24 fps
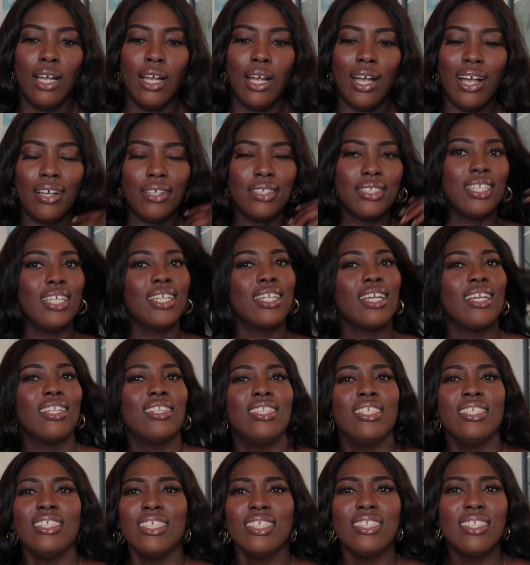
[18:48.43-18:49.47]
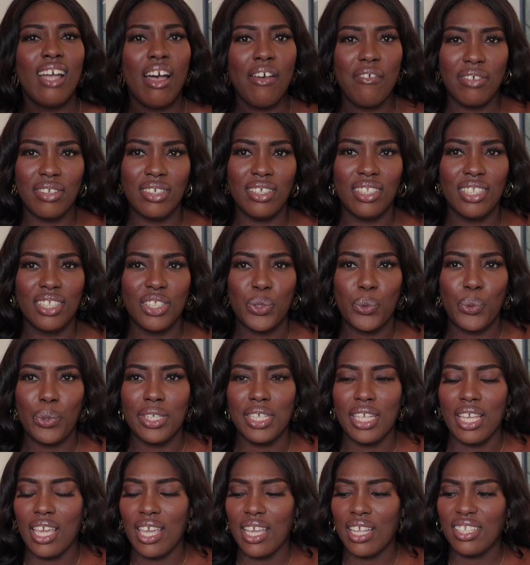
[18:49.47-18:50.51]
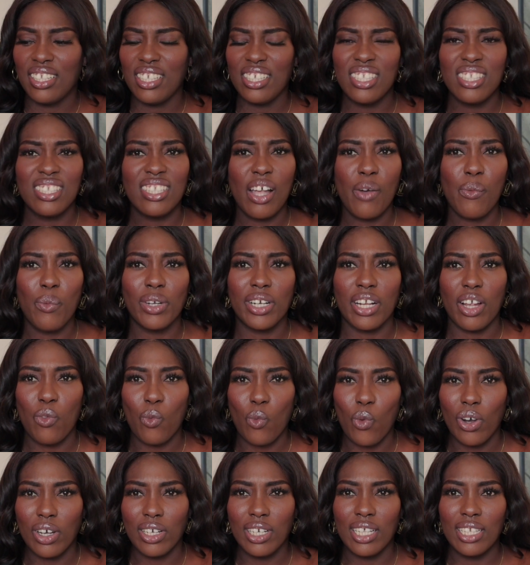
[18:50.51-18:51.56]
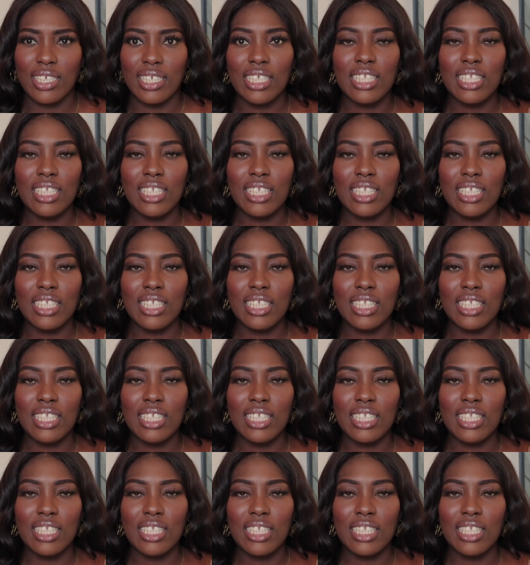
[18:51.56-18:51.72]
I was like, this is not Vanilla 28. This is not what I wanted.